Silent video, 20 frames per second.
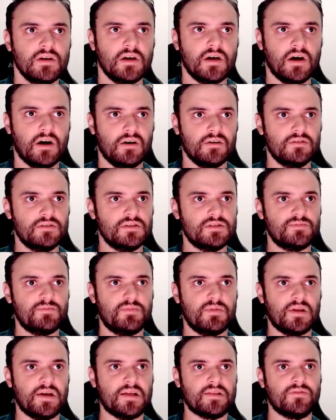how this
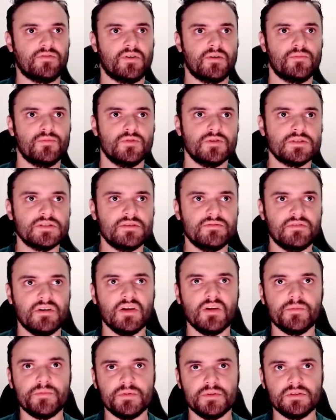platform was
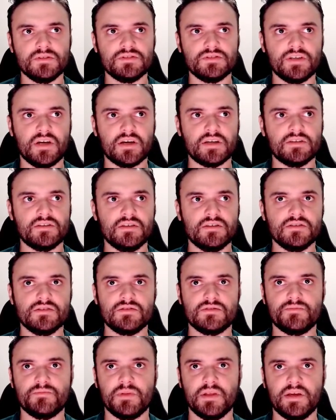developed, check
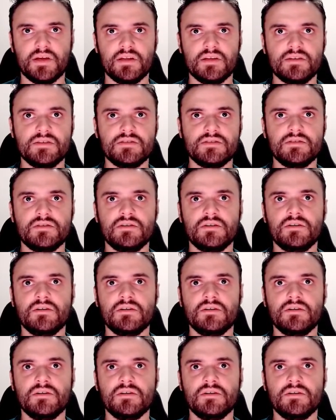this playlist.